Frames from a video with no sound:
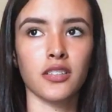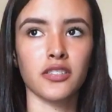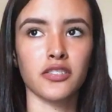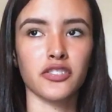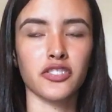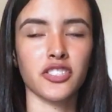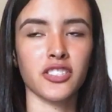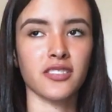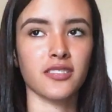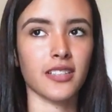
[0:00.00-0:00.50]

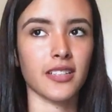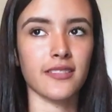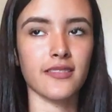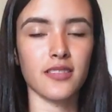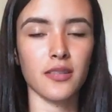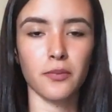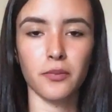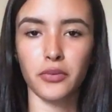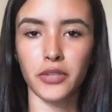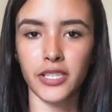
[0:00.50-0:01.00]
She said
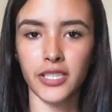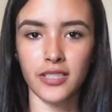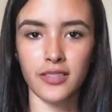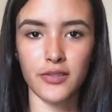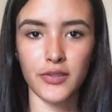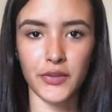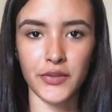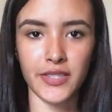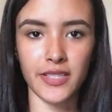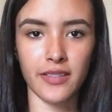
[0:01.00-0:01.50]
some pretty
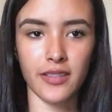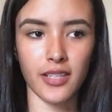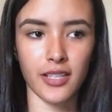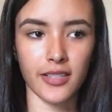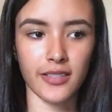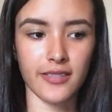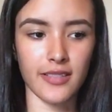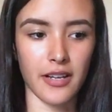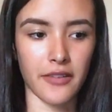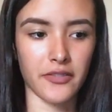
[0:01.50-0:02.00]
insulting
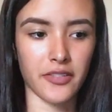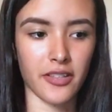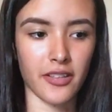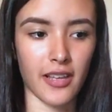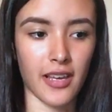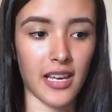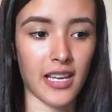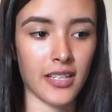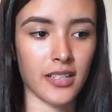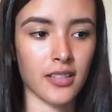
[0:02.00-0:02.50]
things after
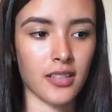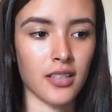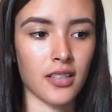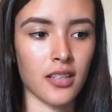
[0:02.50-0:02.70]
that.